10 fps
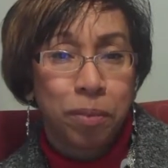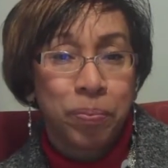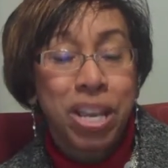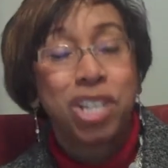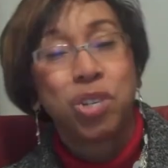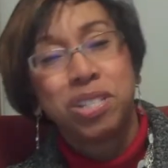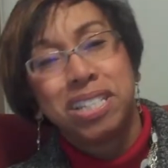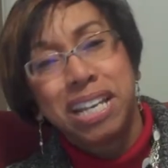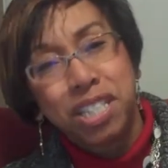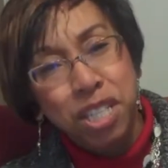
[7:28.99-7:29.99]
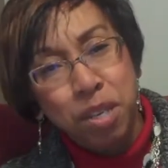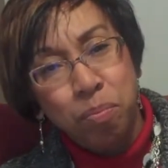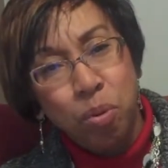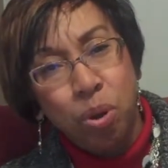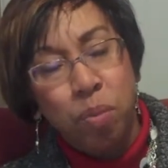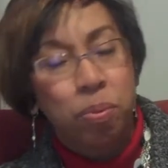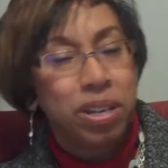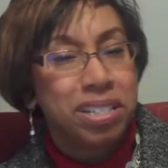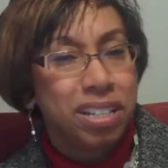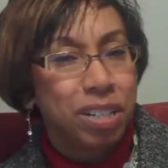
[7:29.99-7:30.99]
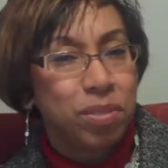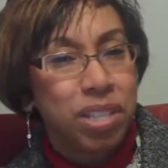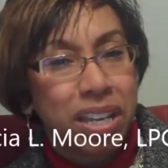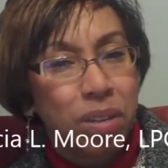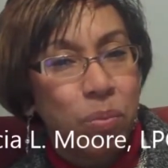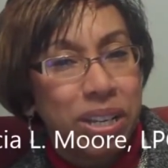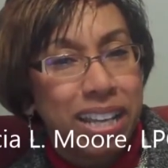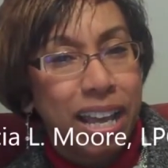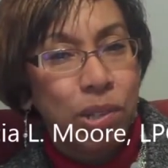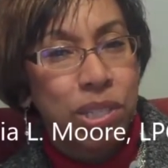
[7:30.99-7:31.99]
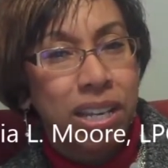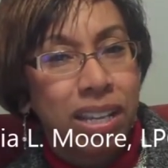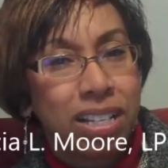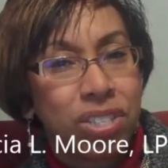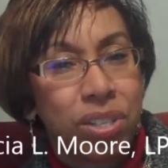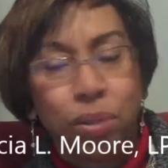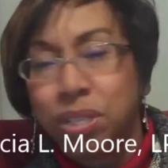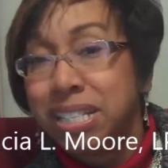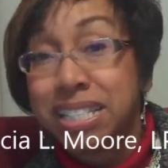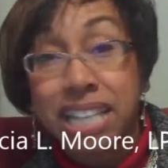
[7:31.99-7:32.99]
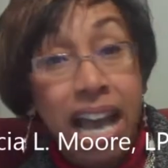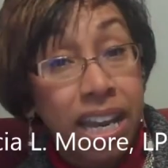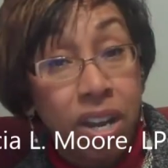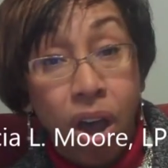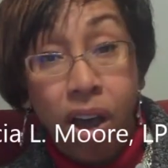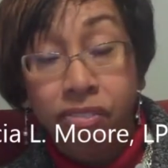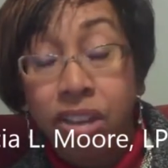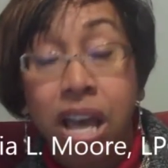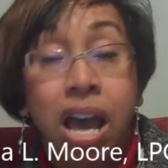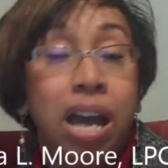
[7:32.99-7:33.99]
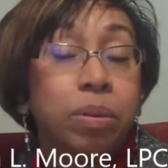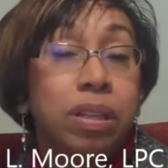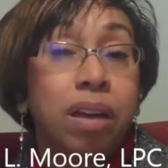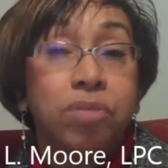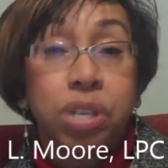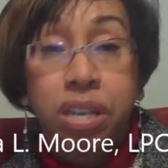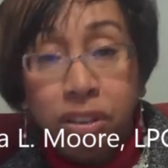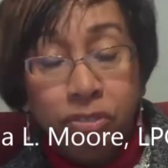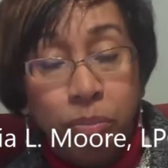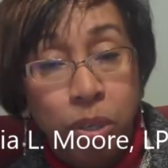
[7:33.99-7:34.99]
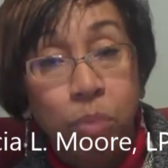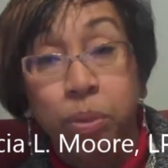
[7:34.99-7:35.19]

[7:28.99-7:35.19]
So it's Dacia Moore, President of Second Wind Counseling and Consulting, signing off. I would love to hear from you.